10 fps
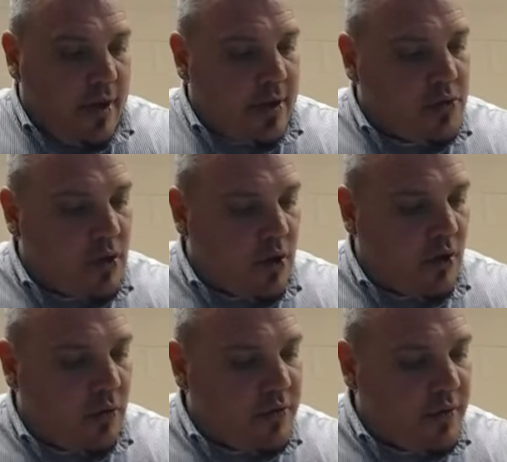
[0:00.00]

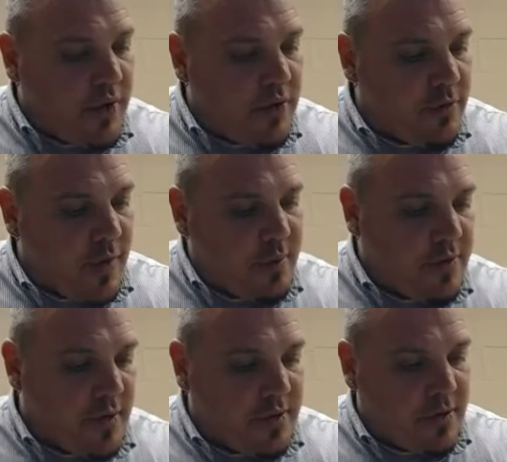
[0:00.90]
So the vineyard
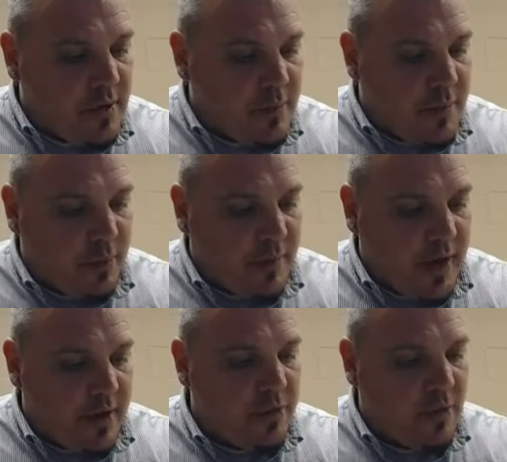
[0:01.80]
represents the people of
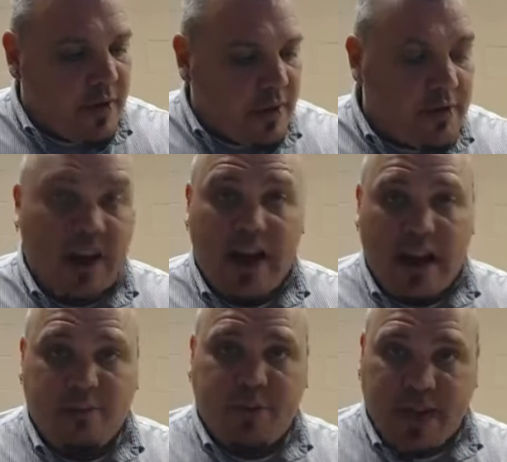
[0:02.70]
God. So
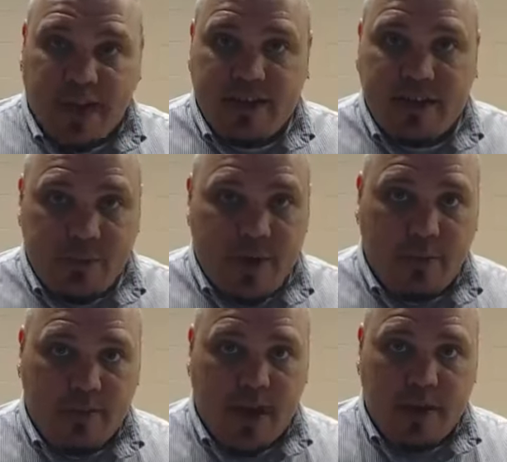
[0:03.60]
God planted the
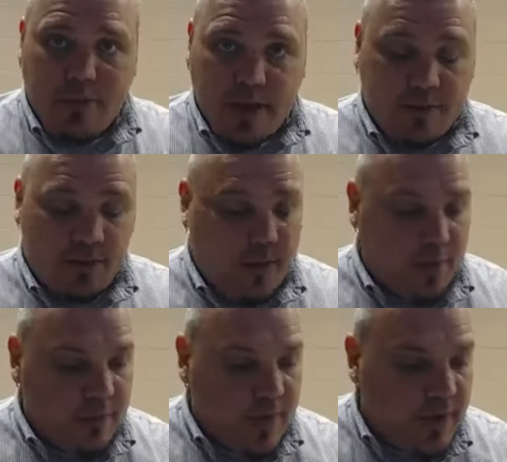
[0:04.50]
people of God, made the
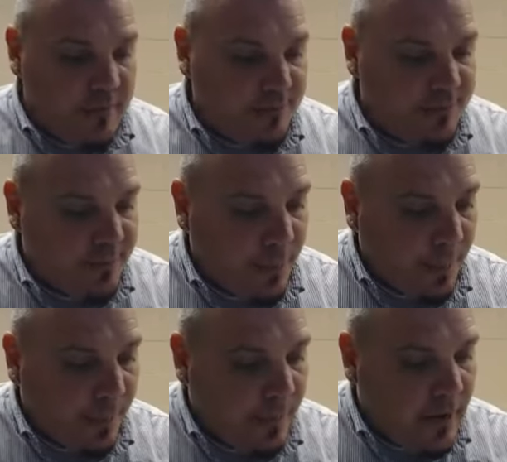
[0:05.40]
people of God,
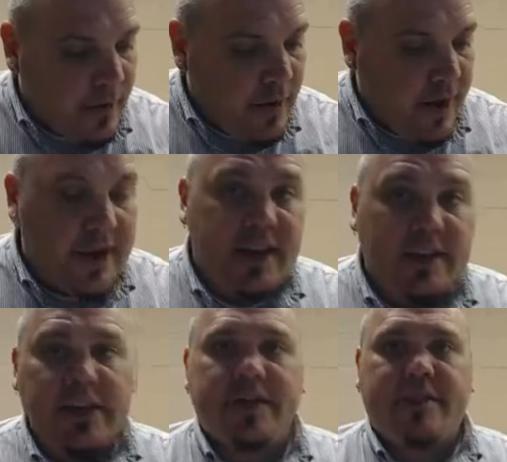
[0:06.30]
and he
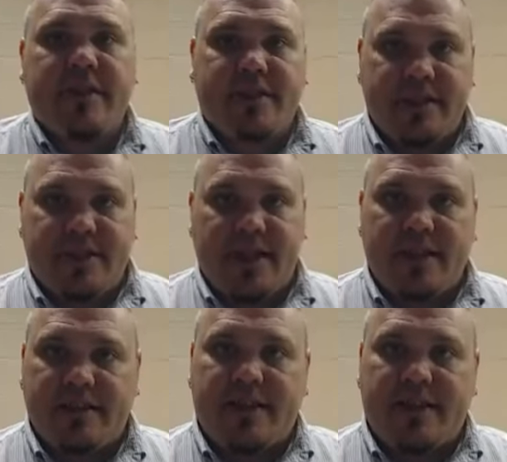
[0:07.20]
leased it to the tenants.